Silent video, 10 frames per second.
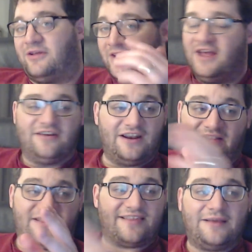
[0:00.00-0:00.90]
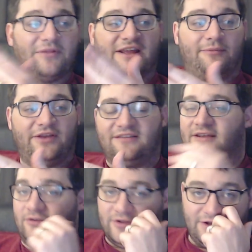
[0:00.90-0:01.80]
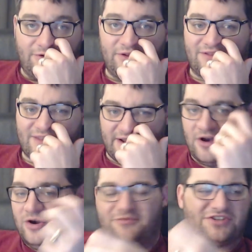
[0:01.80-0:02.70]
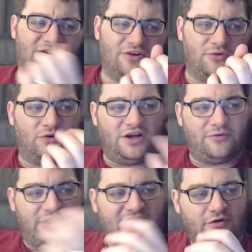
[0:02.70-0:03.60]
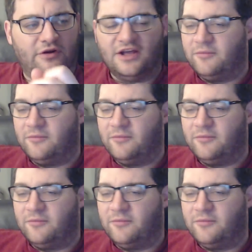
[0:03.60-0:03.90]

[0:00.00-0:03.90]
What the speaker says: Now, none of these seem like a big deal. It's like, oh, I'm just going to go to one, whatever.